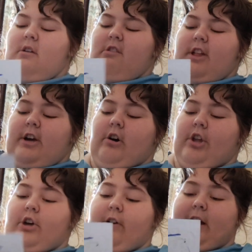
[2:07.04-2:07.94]
So,
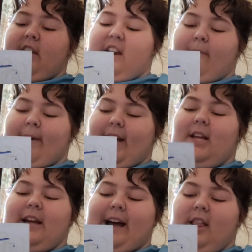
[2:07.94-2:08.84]
although granted I
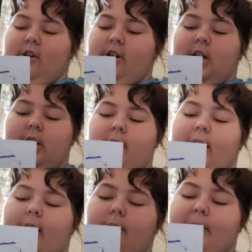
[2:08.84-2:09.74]
might ask her
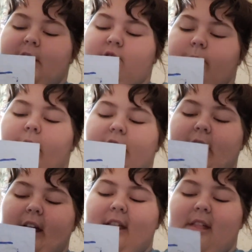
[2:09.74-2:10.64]
to, read through all
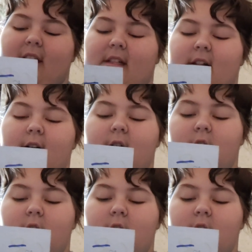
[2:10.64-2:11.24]
this.